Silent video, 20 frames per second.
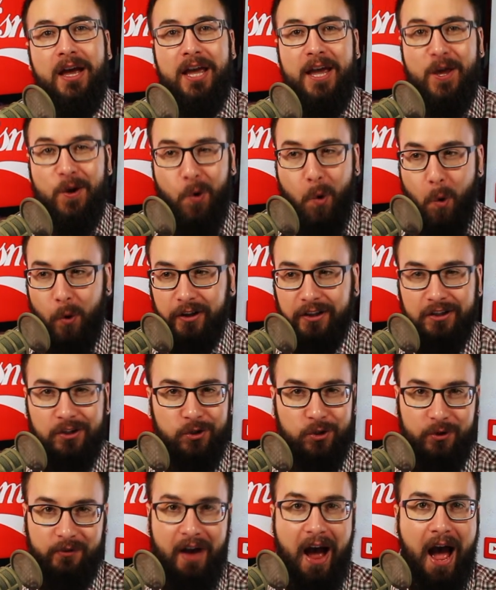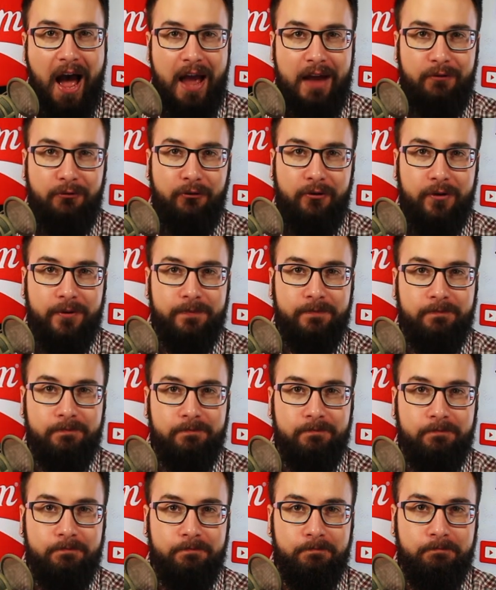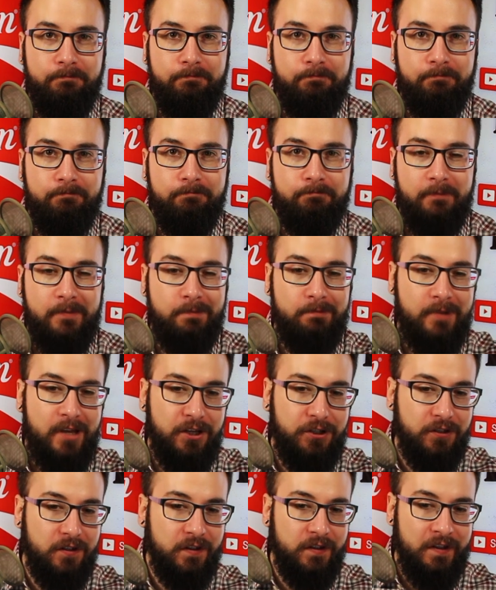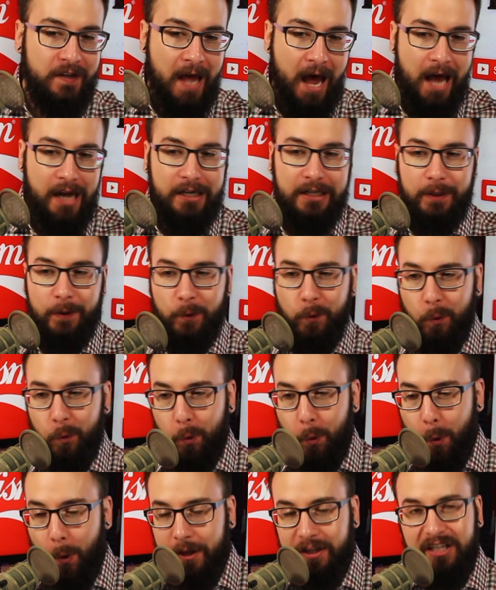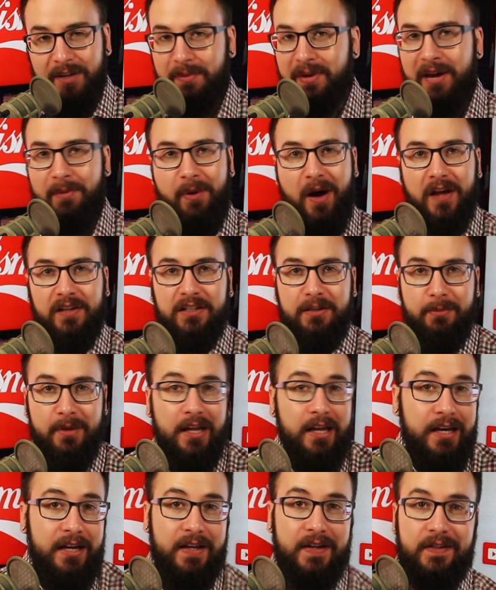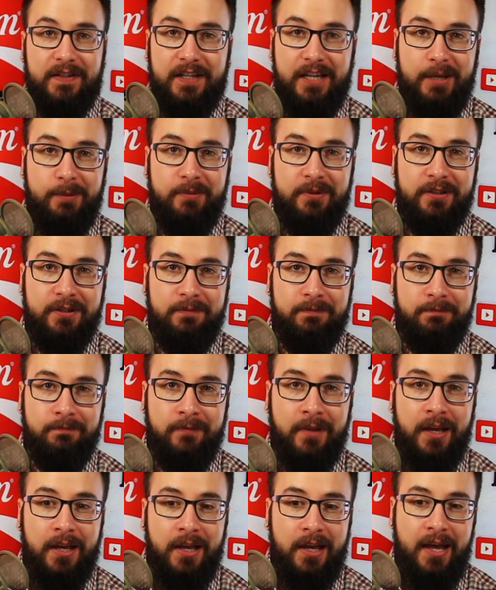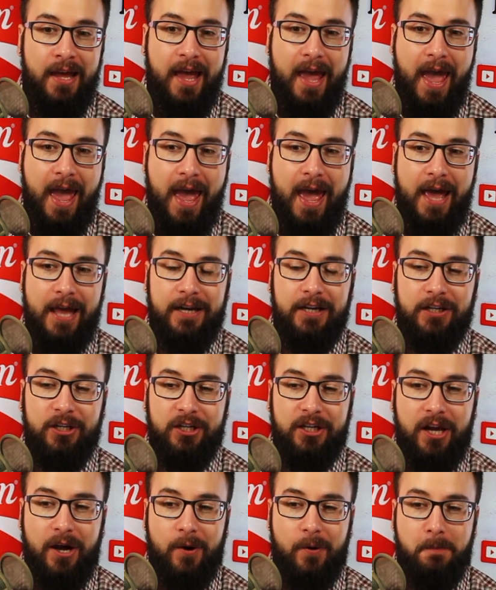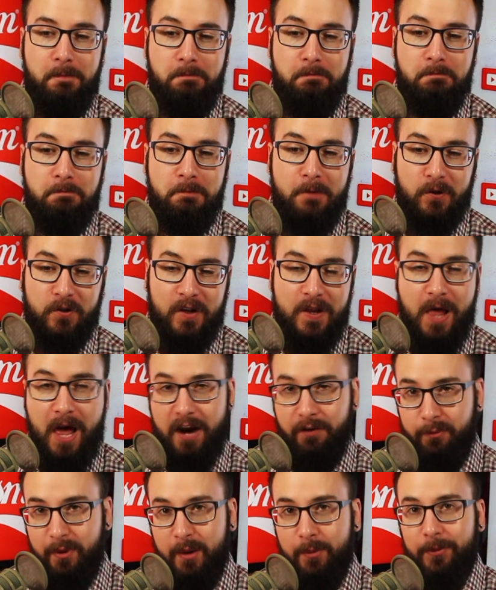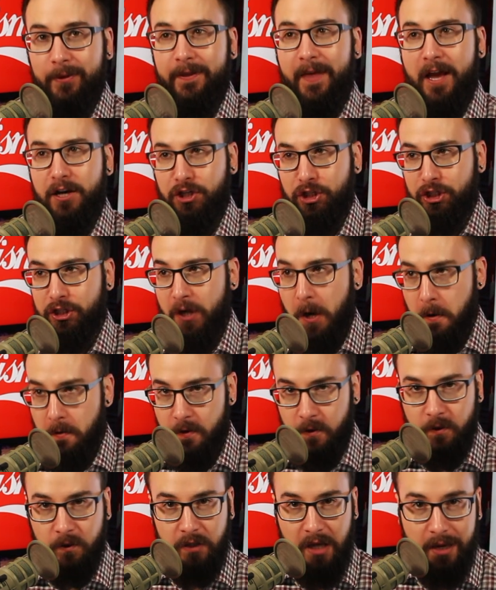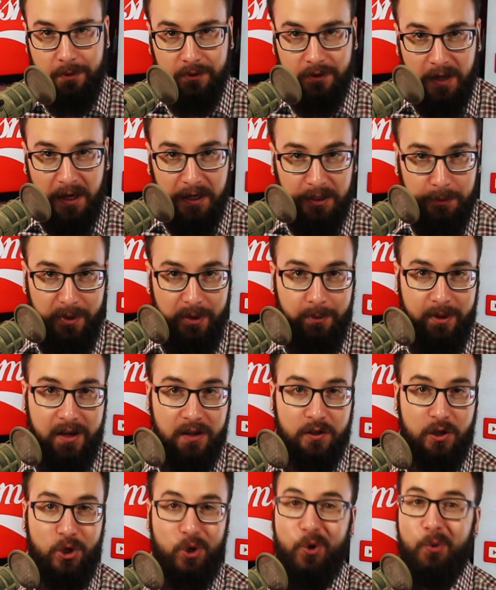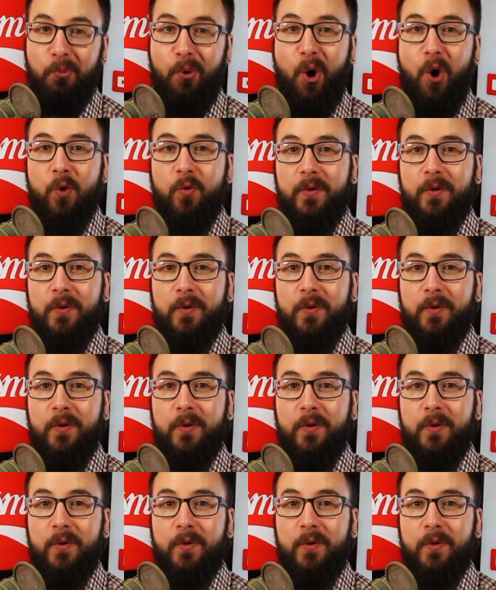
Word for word: in order to survive. It's just not going to be a possibility, it seems. And, you know, there's a lot of people that share the same sentiment because a new poll